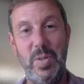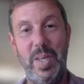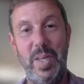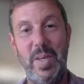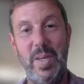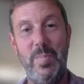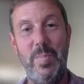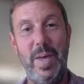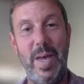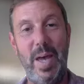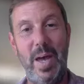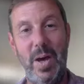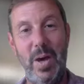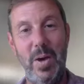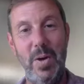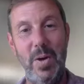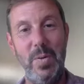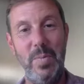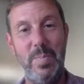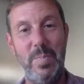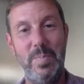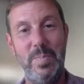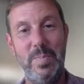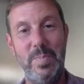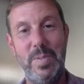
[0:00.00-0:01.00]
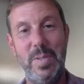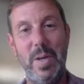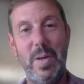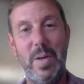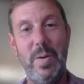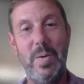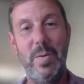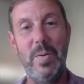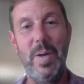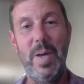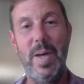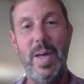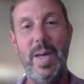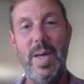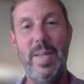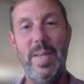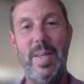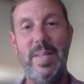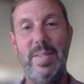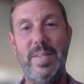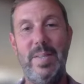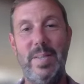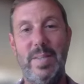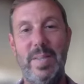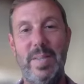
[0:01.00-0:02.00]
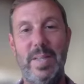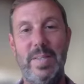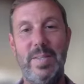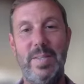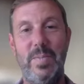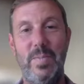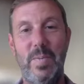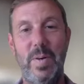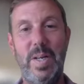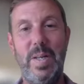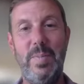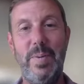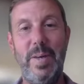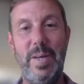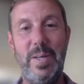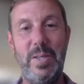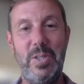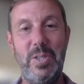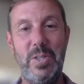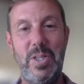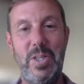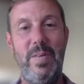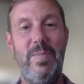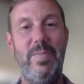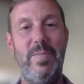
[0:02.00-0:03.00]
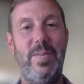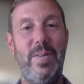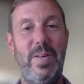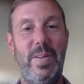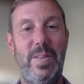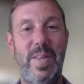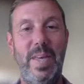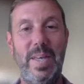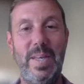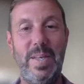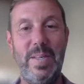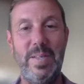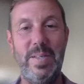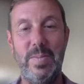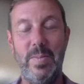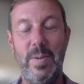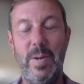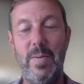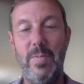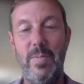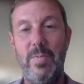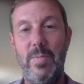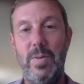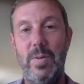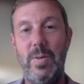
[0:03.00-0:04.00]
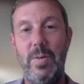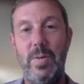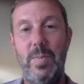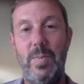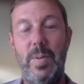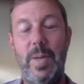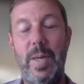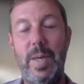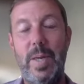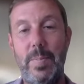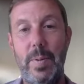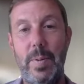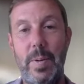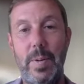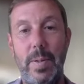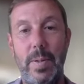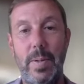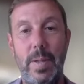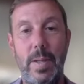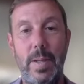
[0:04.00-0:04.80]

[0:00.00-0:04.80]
they can be at home. So that's a really big shift, I think, as well, for a lot of people.